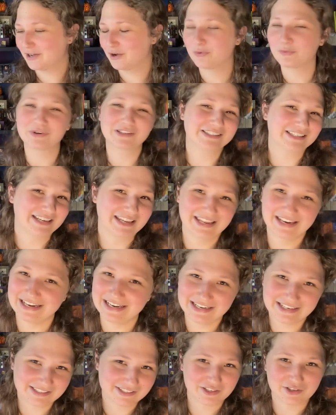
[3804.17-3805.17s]
Once again, he
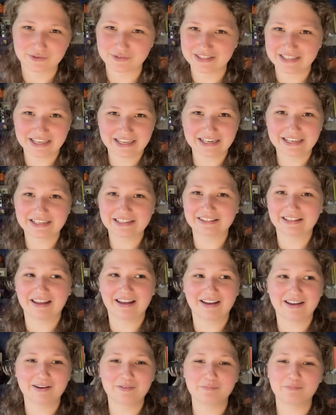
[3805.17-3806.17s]
doesn't use the idiot
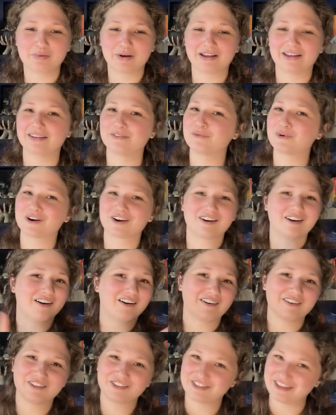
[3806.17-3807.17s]
line, but we're
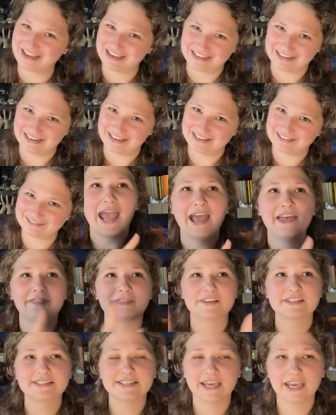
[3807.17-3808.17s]
all thinking it. At
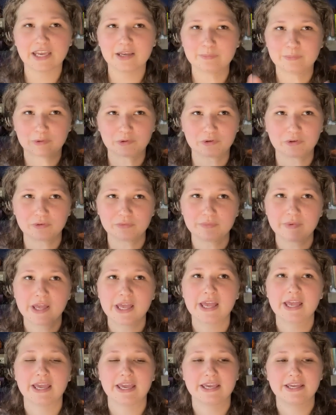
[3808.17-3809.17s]
the table,
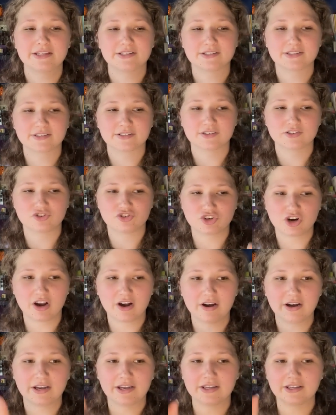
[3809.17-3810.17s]
it's
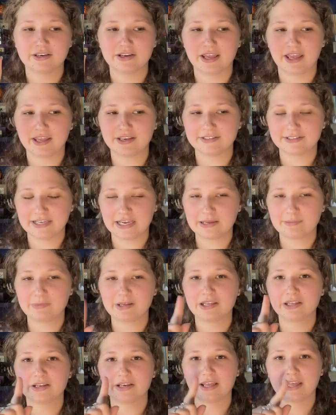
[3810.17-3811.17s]
John and
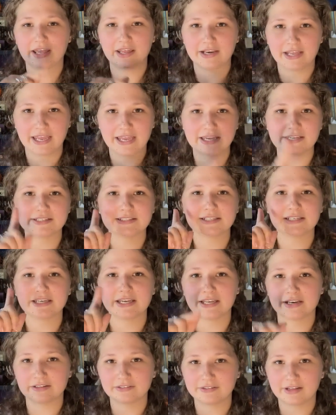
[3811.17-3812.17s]
Damon and Andie
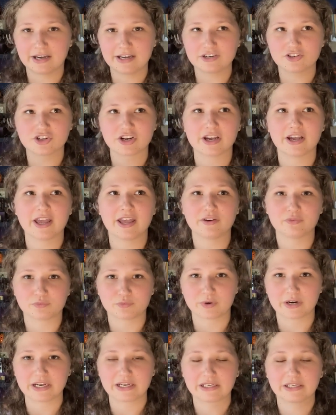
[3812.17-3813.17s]
and Elijah and
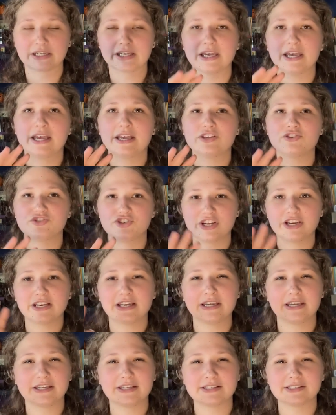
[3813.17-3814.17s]
Rick.
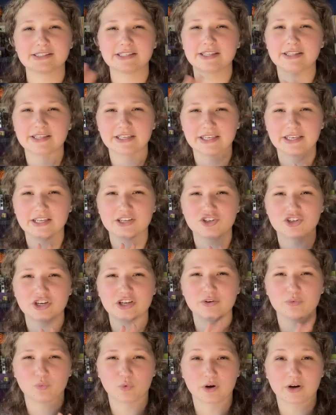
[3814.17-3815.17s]
Jenna is in the
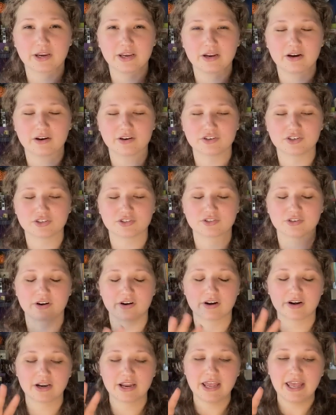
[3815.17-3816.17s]
kitchen working on
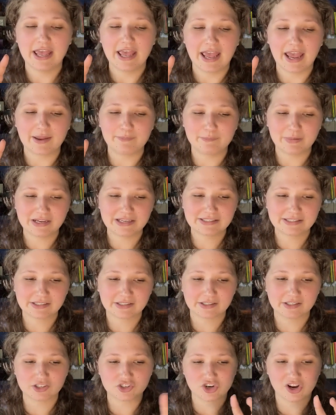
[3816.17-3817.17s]
dessert. And
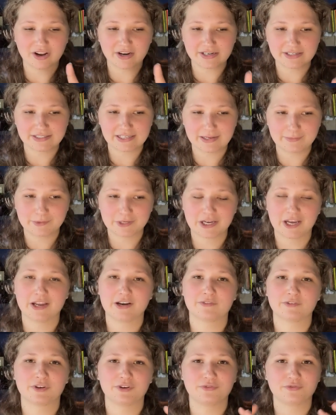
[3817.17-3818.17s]
basically John and Damon kind
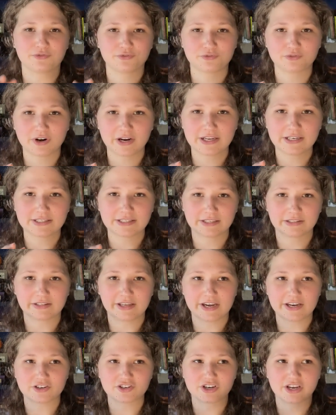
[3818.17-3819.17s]
of confront
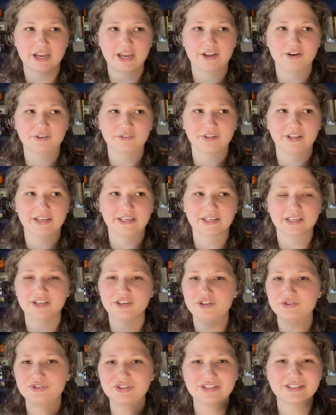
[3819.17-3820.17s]
Elijah and are like, can
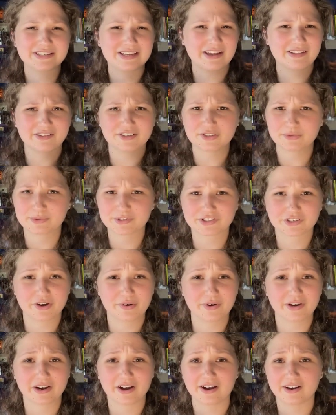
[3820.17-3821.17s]
you just tell us what's
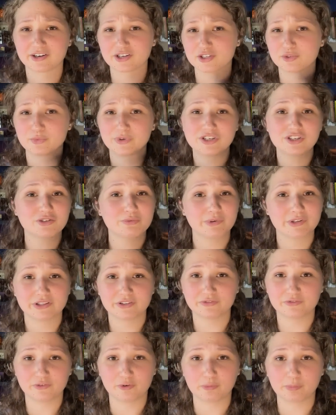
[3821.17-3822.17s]
going on? Because we just want the
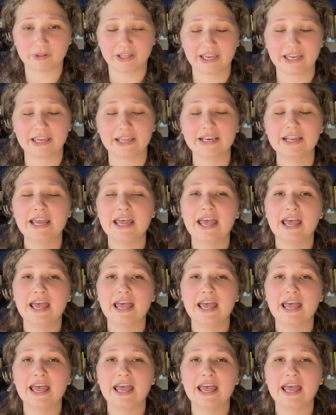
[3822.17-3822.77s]
full plan.